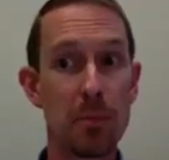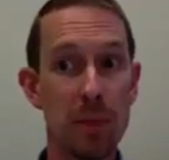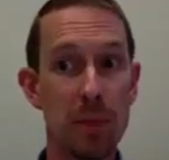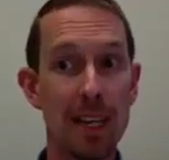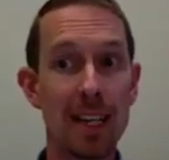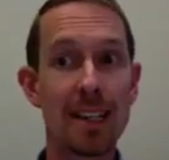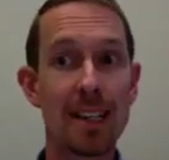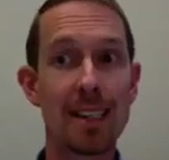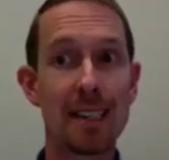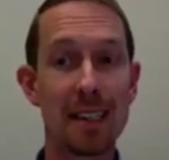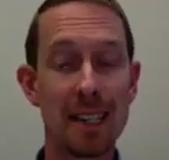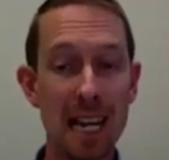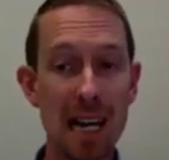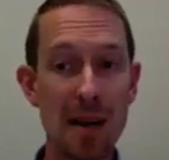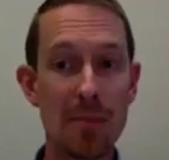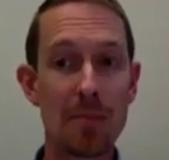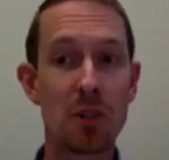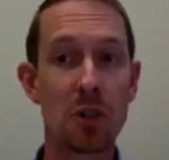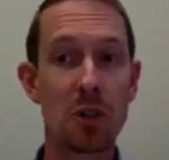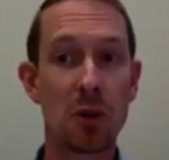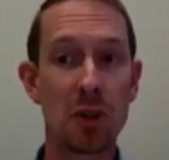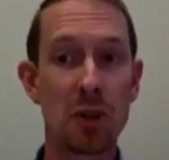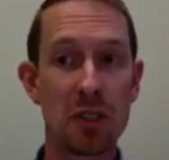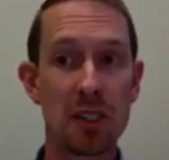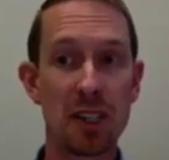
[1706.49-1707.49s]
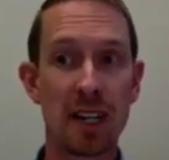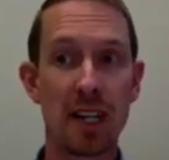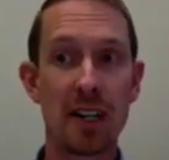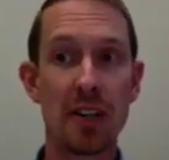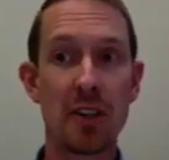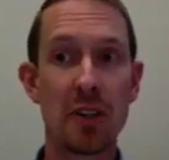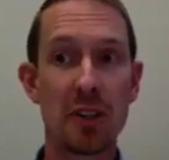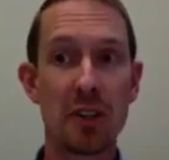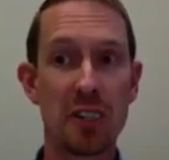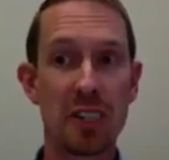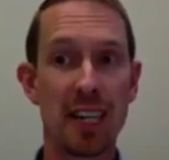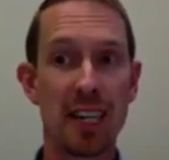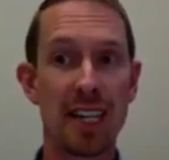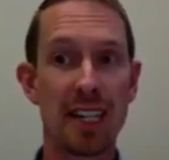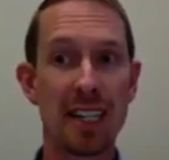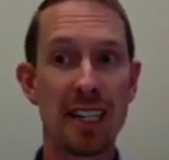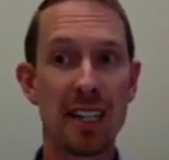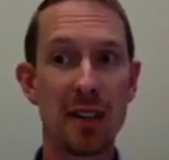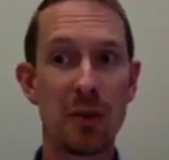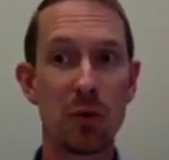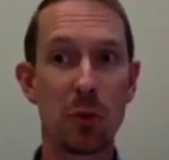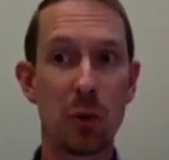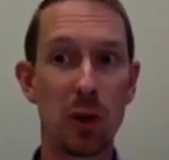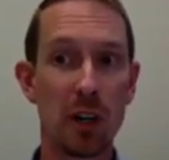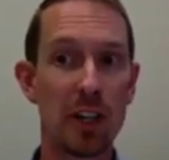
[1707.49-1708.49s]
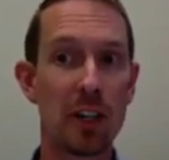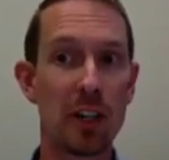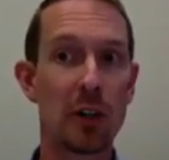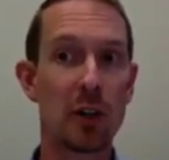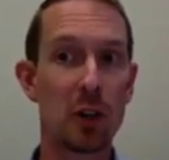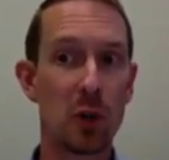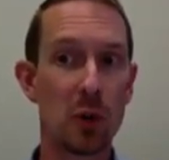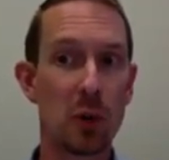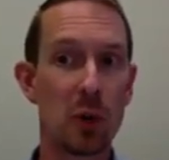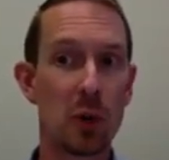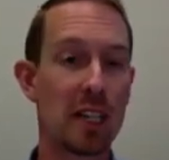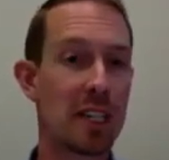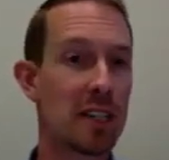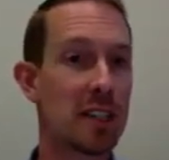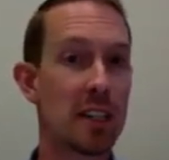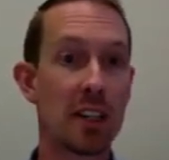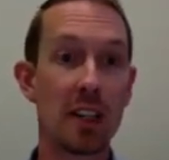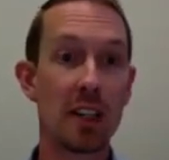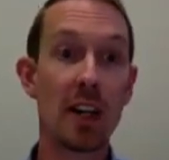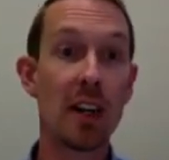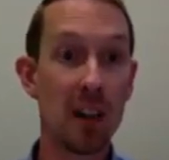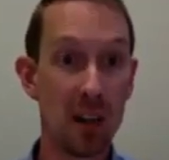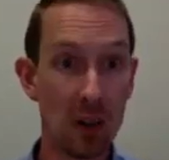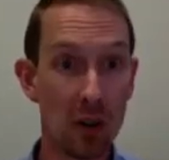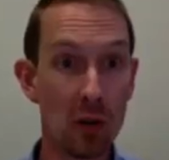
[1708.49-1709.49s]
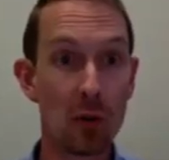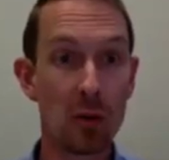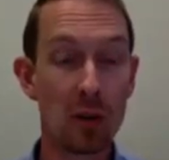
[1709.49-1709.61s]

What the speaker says: big step towards understanding where you're going to go,